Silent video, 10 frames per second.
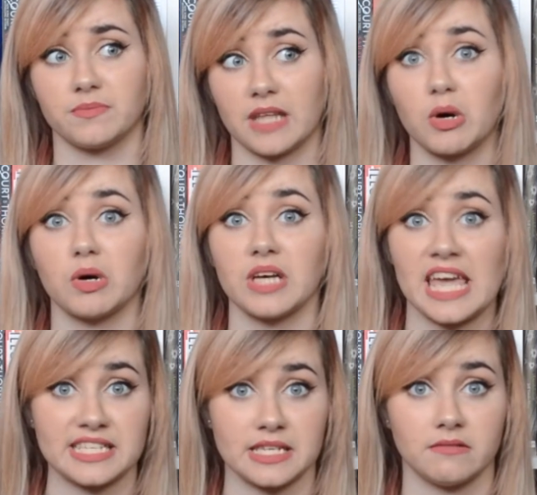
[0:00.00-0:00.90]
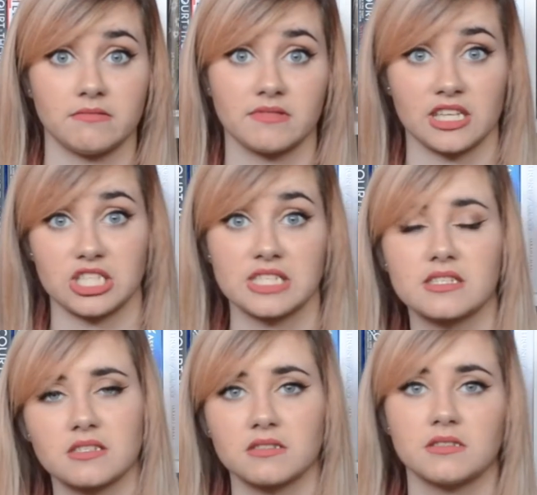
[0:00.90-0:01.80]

They're not hidden, they're just